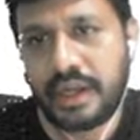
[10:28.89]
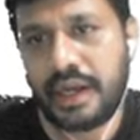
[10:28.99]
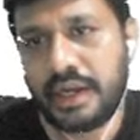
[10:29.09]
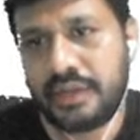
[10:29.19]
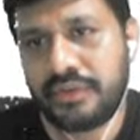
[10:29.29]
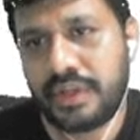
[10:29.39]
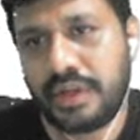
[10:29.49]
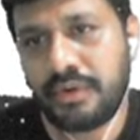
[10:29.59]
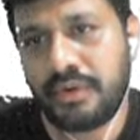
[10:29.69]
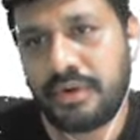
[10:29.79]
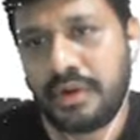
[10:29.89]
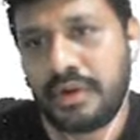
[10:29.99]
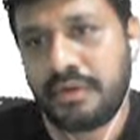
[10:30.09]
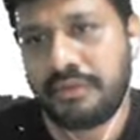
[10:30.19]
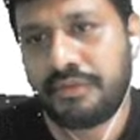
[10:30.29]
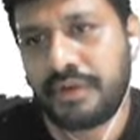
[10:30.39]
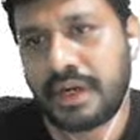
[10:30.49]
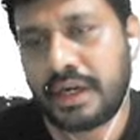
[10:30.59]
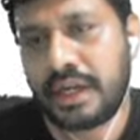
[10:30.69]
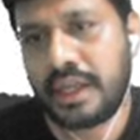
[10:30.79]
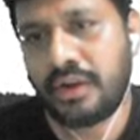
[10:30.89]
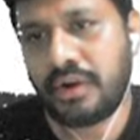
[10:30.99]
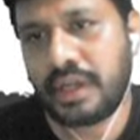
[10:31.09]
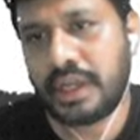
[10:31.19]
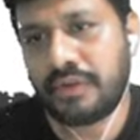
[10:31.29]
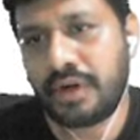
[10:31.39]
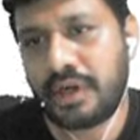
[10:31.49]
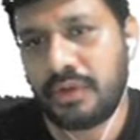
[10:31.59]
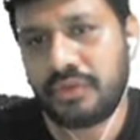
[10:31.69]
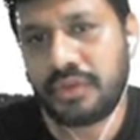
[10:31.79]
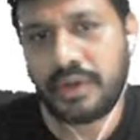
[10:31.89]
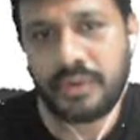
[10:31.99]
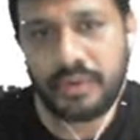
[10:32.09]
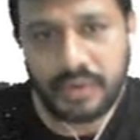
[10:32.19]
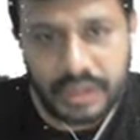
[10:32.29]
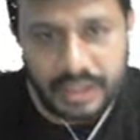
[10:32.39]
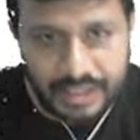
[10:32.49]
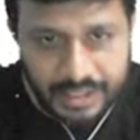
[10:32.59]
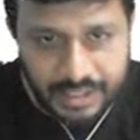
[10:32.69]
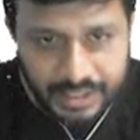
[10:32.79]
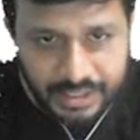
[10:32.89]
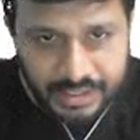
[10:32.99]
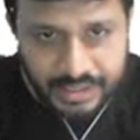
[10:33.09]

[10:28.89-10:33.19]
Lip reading: and is 0 for t not equal to 0, and